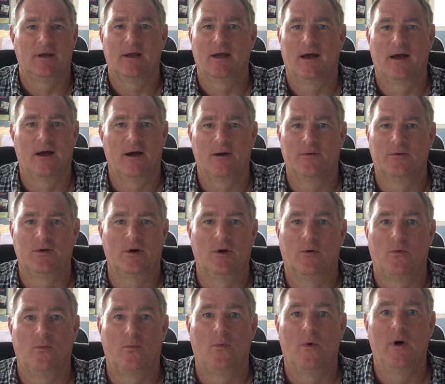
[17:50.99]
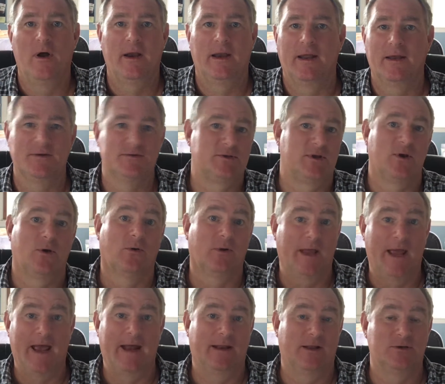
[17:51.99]
You know, one is the
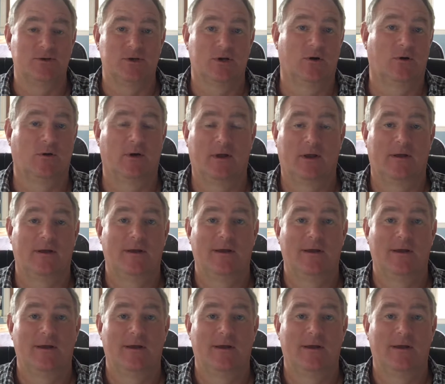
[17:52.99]
old adage, you know,